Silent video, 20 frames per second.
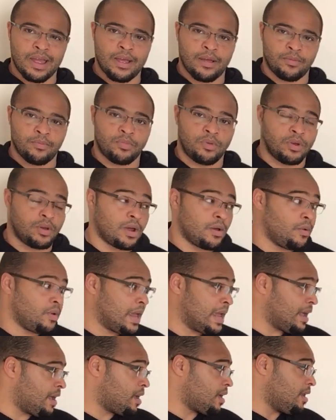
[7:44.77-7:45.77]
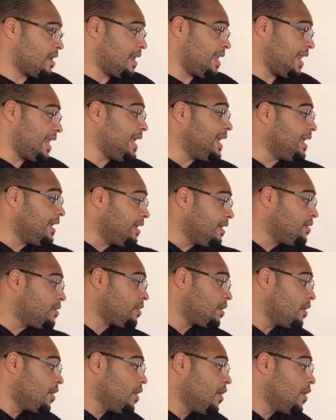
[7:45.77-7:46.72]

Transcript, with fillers: it you know it can lead